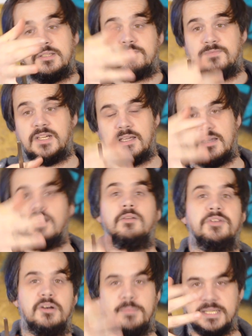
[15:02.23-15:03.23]
just fucking
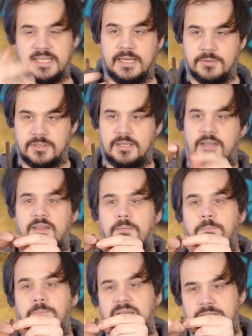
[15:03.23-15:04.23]
condom it down and
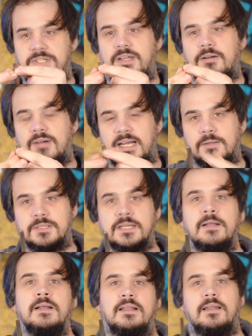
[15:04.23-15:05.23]
then pinch it around.
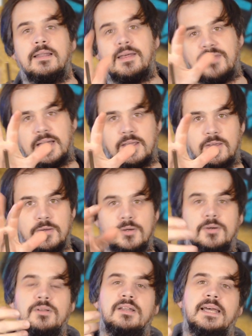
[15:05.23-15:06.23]
Let that
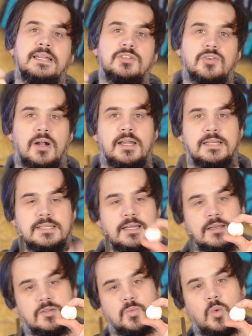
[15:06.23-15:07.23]
cure, let it dry until it
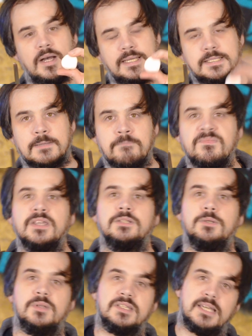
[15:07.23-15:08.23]
goes white.
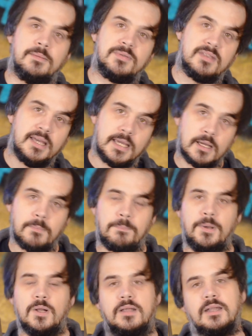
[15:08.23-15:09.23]
Do the same thing,
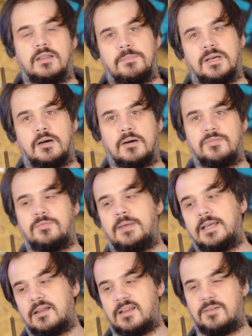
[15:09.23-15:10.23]
pull another bit off,
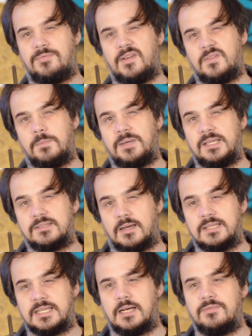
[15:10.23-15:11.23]
make like a 50p
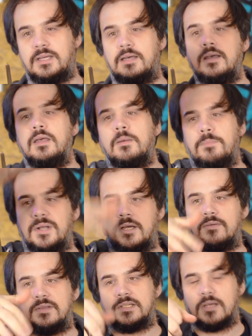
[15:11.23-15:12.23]
size out of it, put it
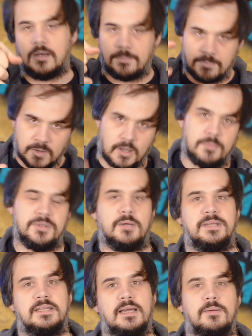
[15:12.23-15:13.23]
over the top,
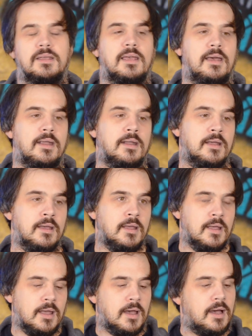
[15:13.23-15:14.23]
condom it down again,
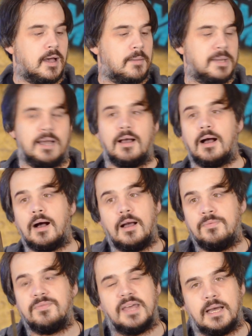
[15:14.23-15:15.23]

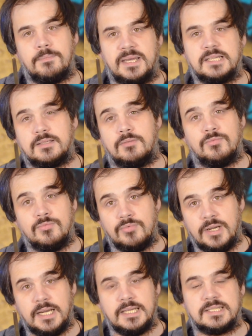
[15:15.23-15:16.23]
and that makes it
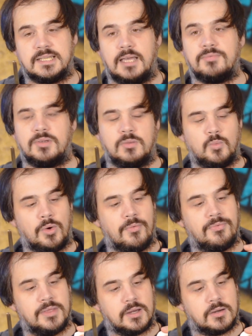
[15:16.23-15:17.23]
really safe. And
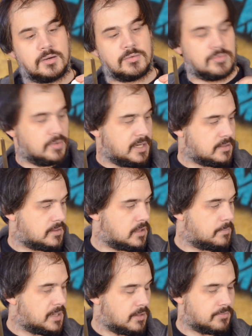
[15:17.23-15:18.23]
what the great thing
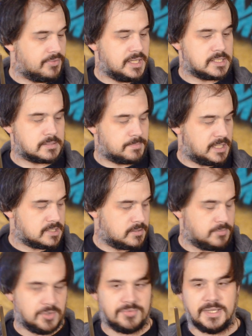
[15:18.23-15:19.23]
about this
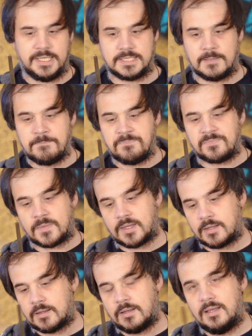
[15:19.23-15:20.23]
Plastomorph is
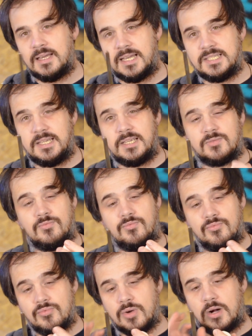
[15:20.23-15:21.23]
it is
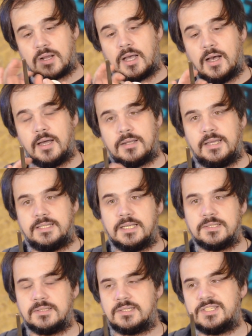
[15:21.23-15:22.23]
rock hard. It
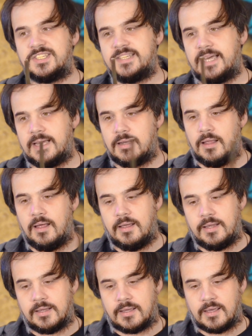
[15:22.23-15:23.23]
doesn't set
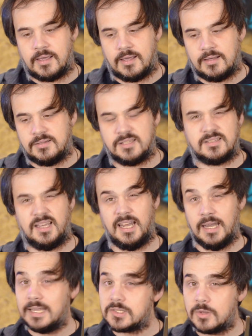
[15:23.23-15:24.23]
like just a
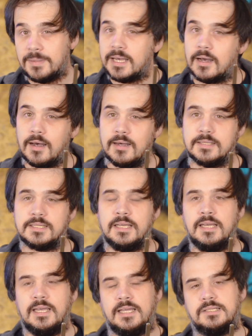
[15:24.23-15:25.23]
little bit hard.
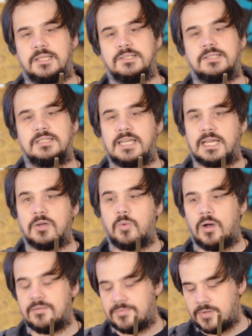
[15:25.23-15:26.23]
It doesn't set
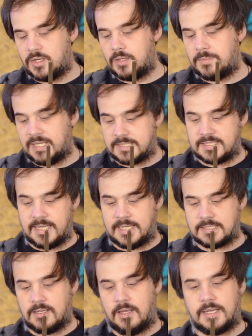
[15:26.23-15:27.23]
quite firm. It
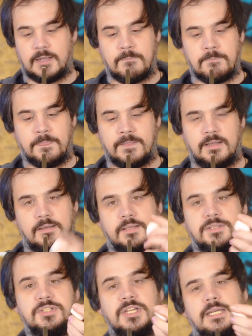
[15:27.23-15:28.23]
sets like
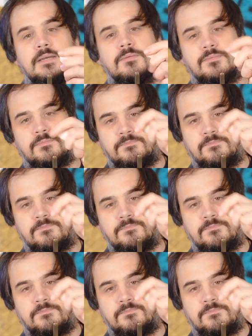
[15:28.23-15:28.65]
legit,